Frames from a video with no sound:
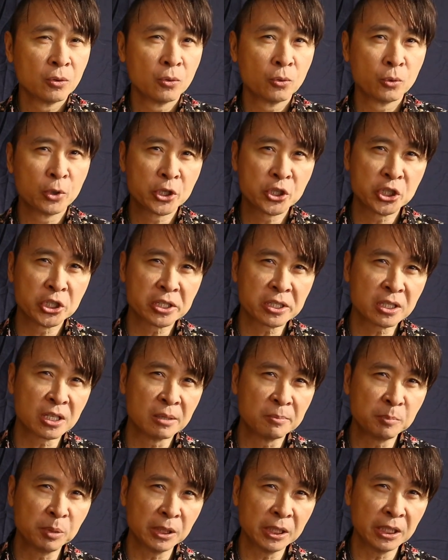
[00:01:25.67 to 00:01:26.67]
which is
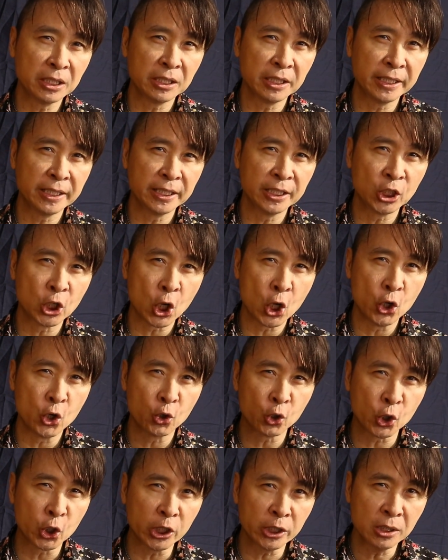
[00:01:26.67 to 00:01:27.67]
completely
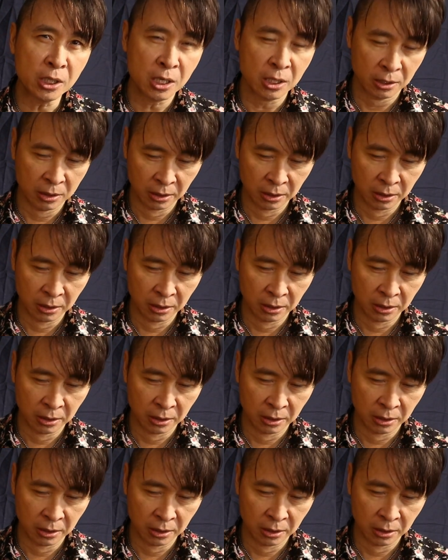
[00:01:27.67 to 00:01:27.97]
no good.